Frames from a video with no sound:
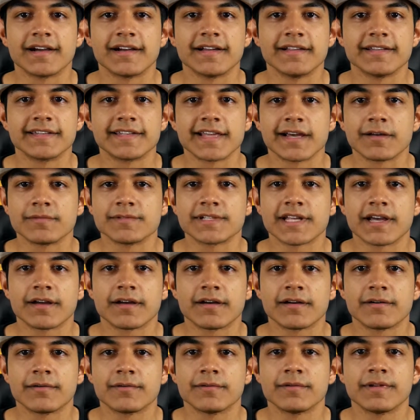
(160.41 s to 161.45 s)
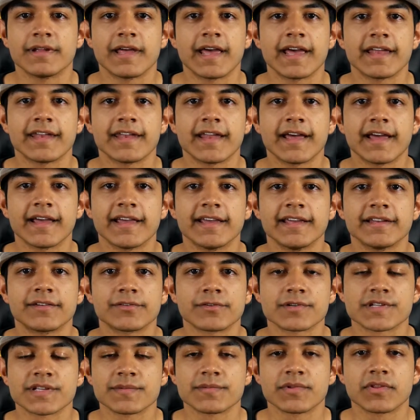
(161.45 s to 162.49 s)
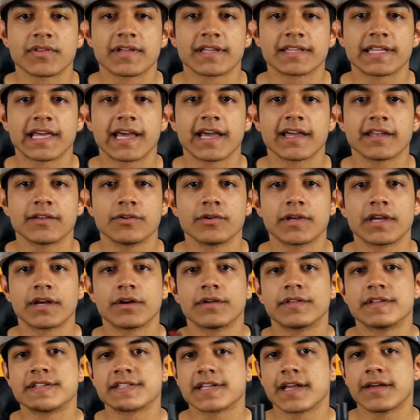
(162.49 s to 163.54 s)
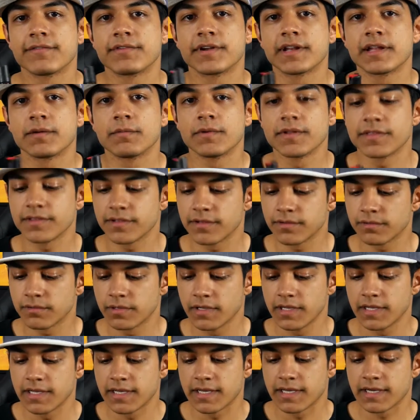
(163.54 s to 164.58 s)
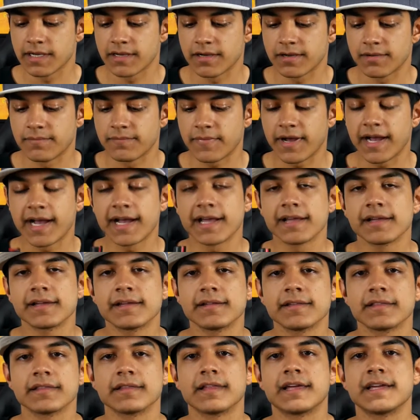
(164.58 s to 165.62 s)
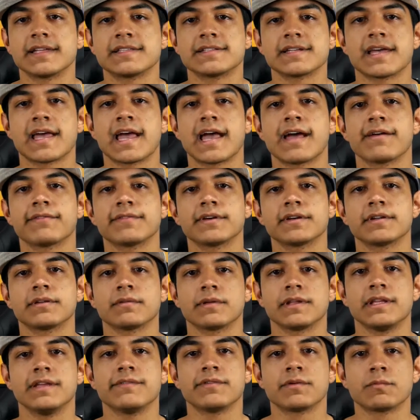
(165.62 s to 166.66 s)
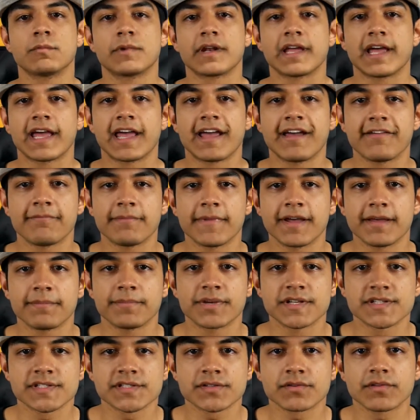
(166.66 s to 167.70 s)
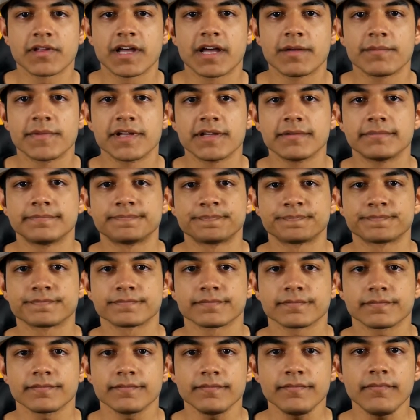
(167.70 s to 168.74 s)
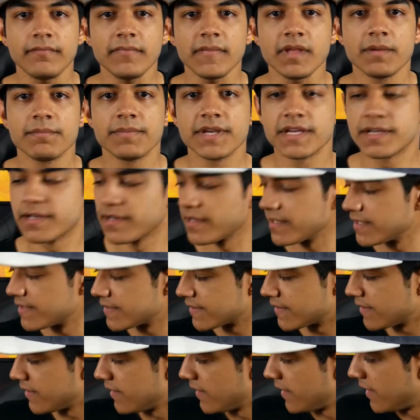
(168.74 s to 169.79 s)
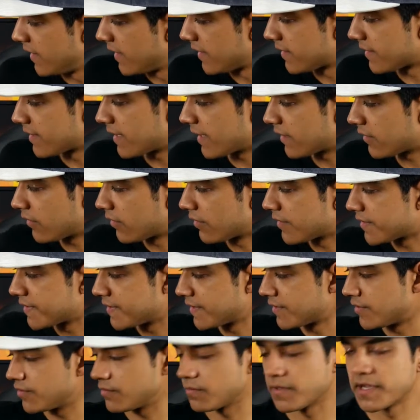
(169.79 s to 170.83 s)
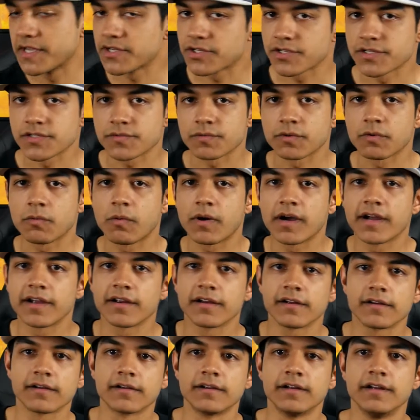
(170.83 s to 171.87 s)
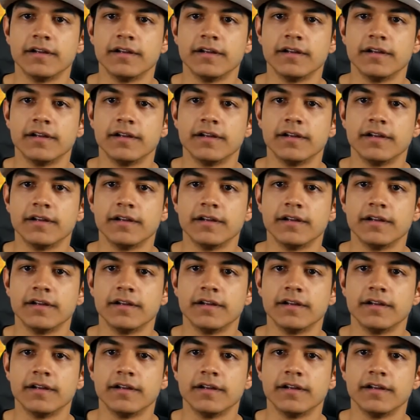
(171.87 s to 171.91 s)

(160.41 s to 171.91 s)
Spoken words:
downtown at night or something like that. You carry this every day with you. I like to have it even when I have my pistol on me, because not all situations require